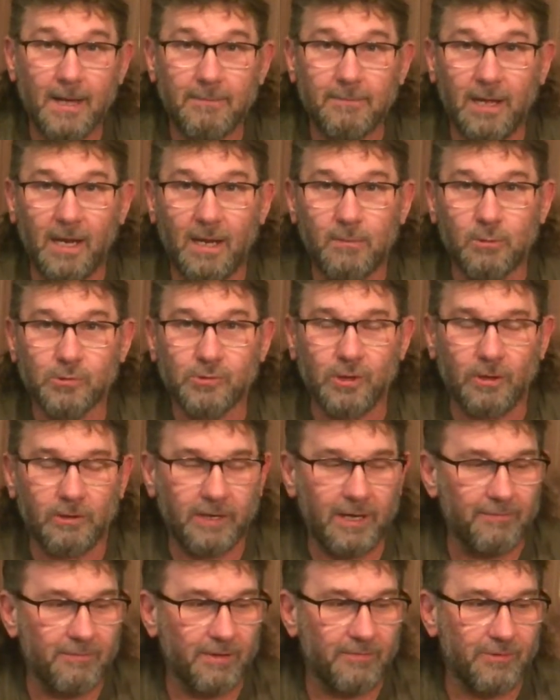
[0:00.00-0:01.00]
But I'm going to start
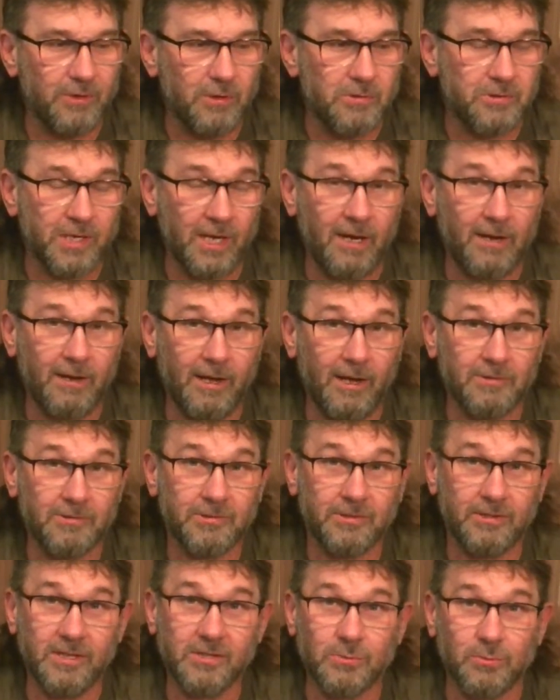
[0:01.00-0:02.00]
giving a few shout
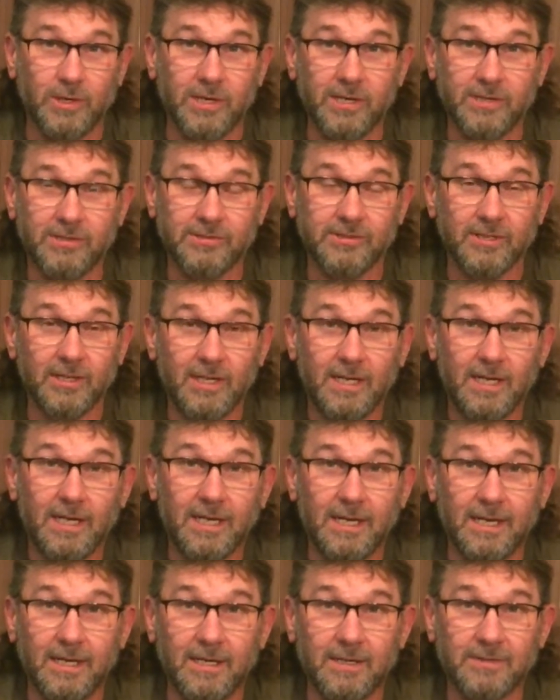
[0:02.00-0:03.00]
outs. This week's
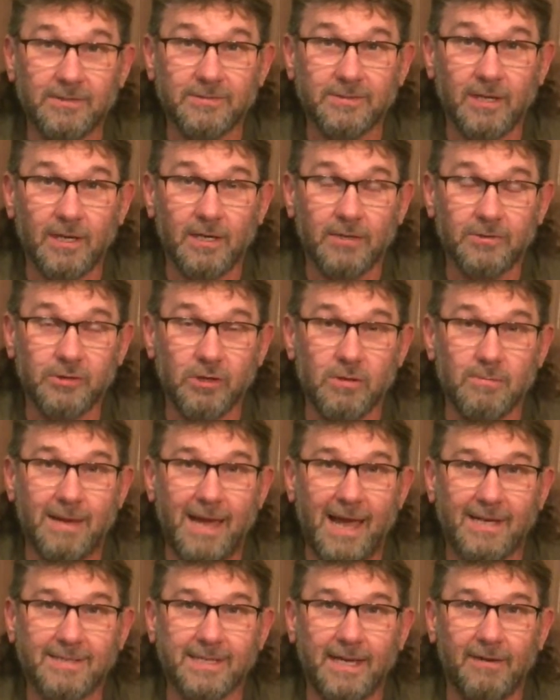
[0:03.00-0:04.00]
is To The
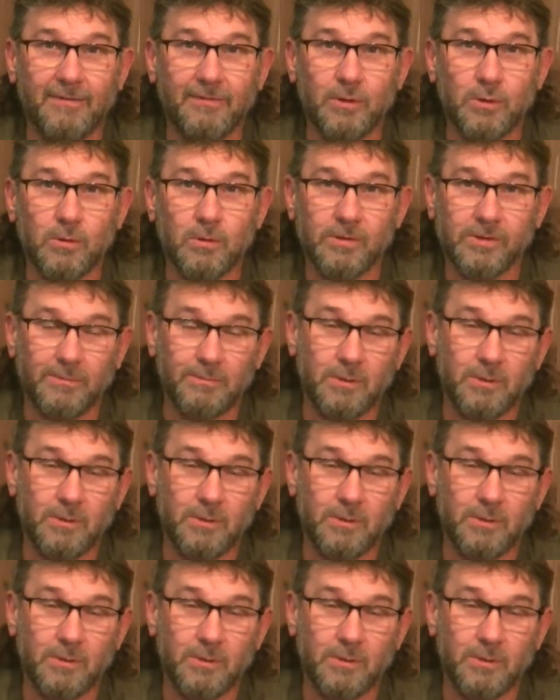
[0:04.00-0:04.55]
Maxx Outdoors.